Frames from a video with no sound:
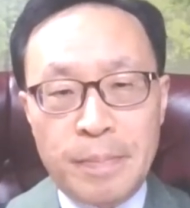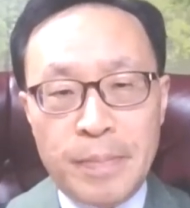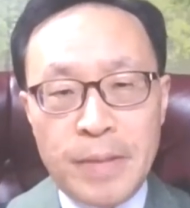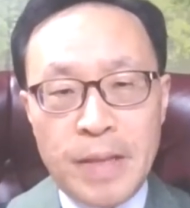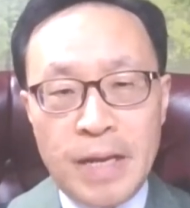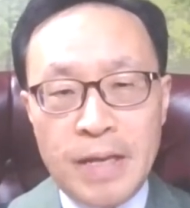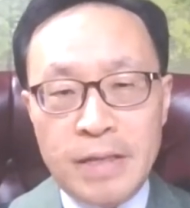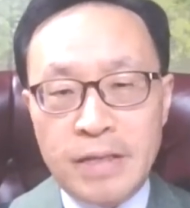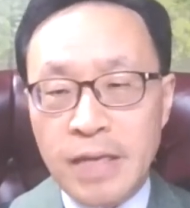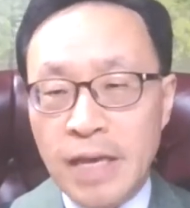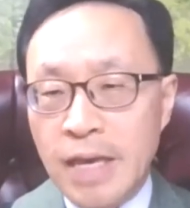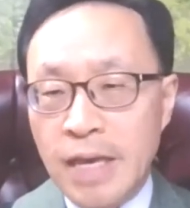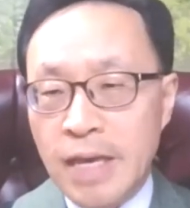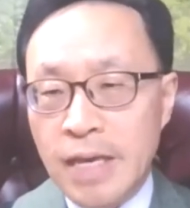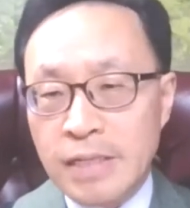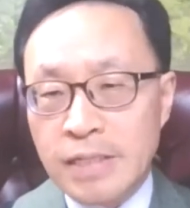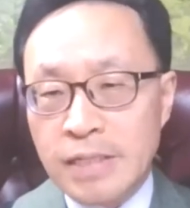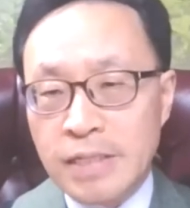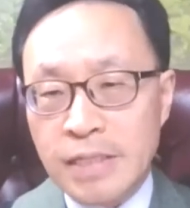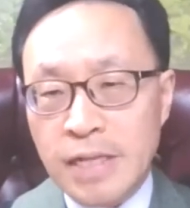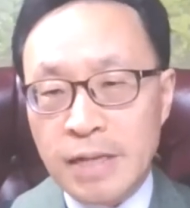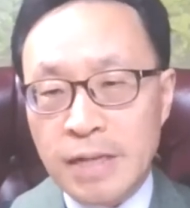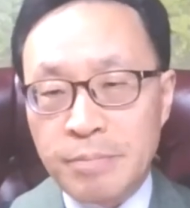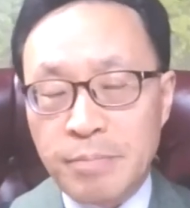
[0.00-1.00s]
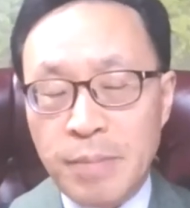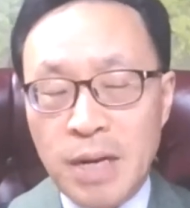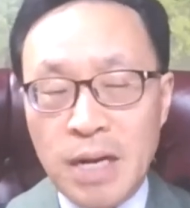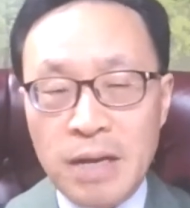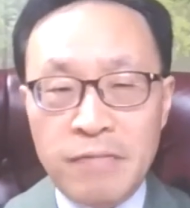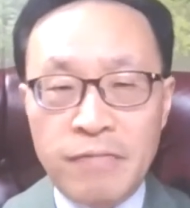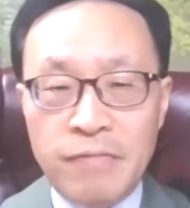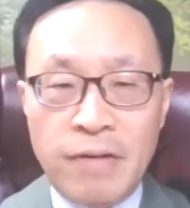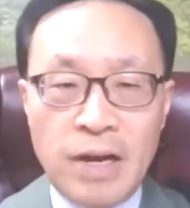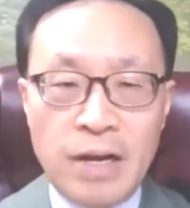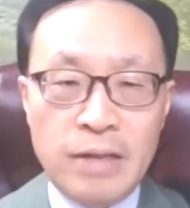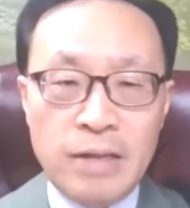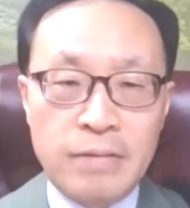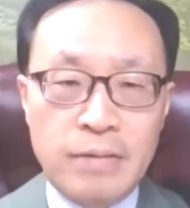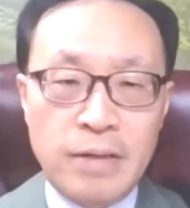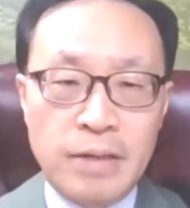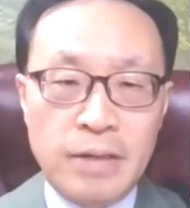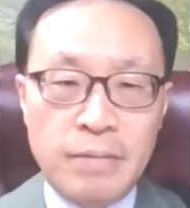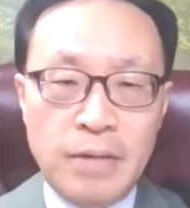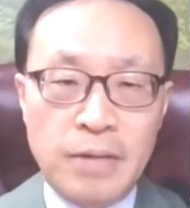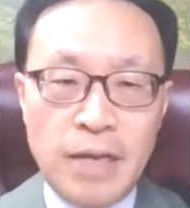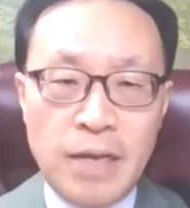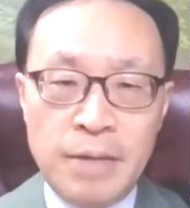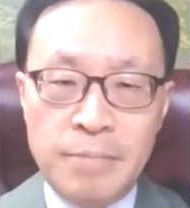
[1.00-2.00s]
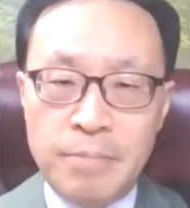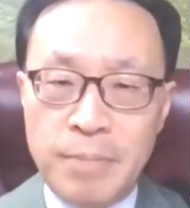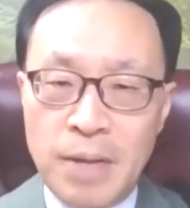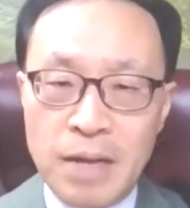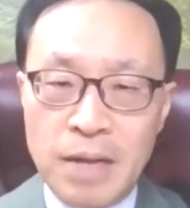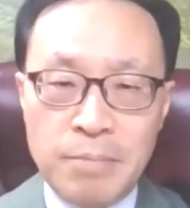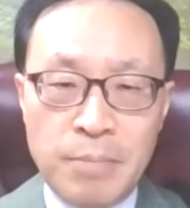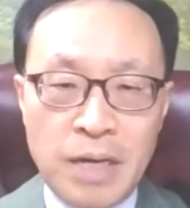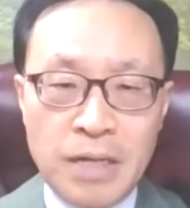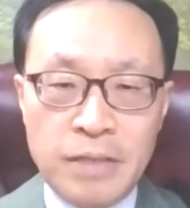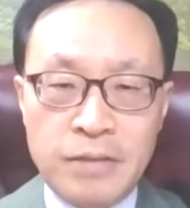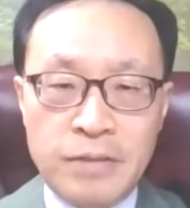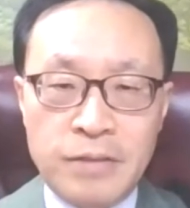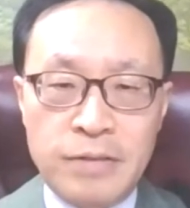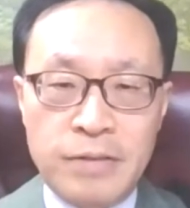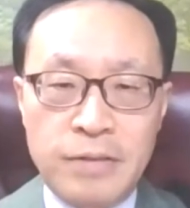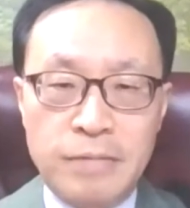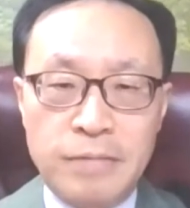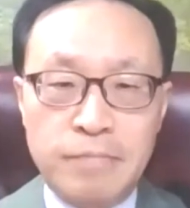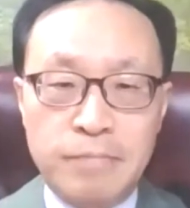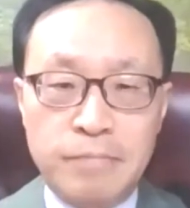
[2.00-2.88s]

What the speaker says: I gazed at my father and my mother.